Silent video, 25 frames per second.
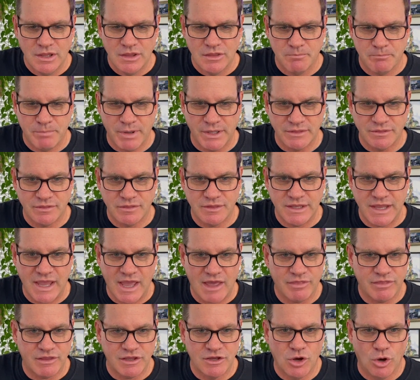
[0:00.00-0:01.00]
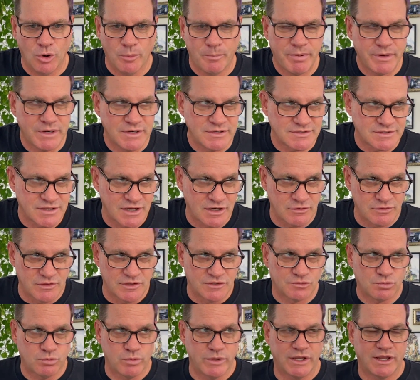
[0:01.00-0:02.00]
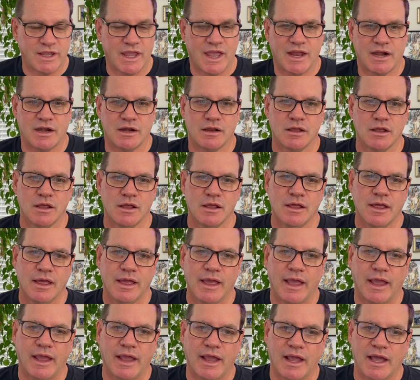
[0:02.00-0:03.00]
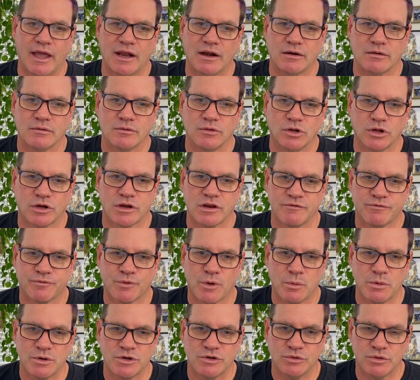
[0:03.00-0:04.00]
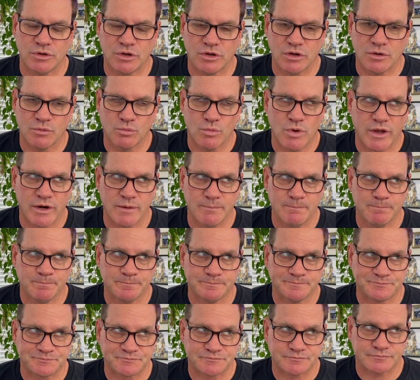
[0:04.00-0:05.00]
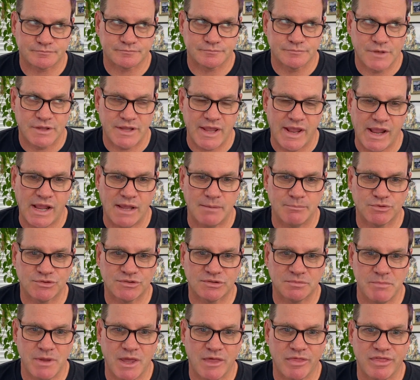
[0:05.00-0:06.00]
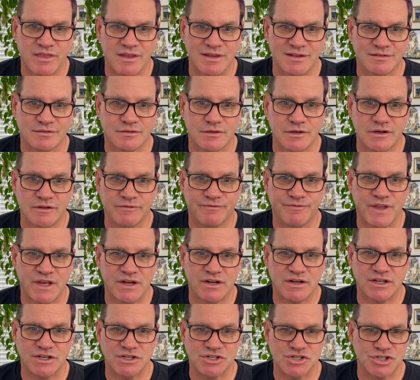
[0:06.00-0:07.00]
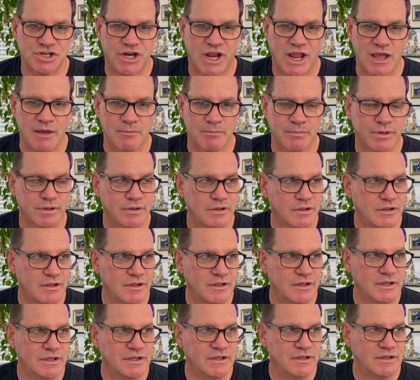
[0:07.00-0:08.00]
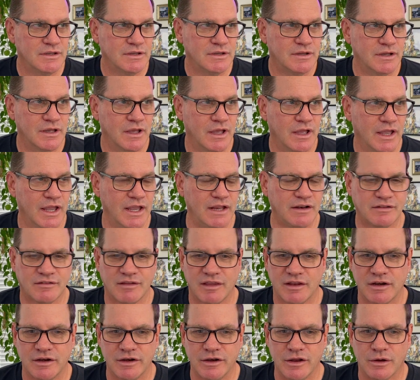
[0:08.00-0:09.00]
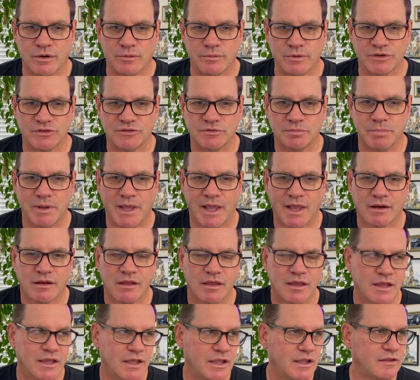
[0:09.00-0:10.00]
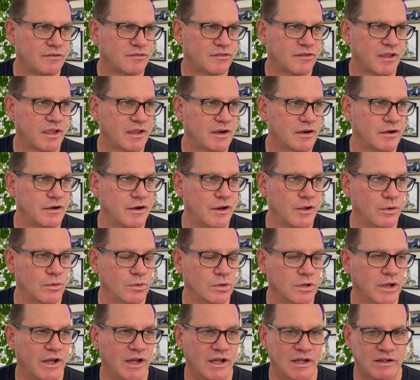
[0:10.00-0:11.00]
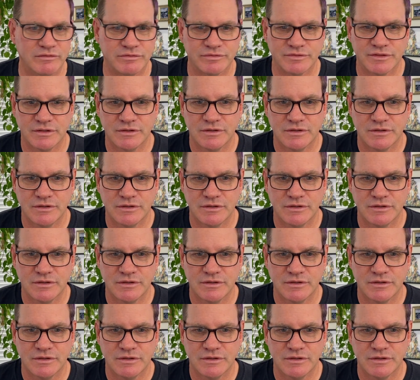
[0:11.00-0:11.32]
But yeah, the Open is there this weekend, and looking forward to a good one. Cam Smith is the defending champ. He's getting no respect. He's getting no love.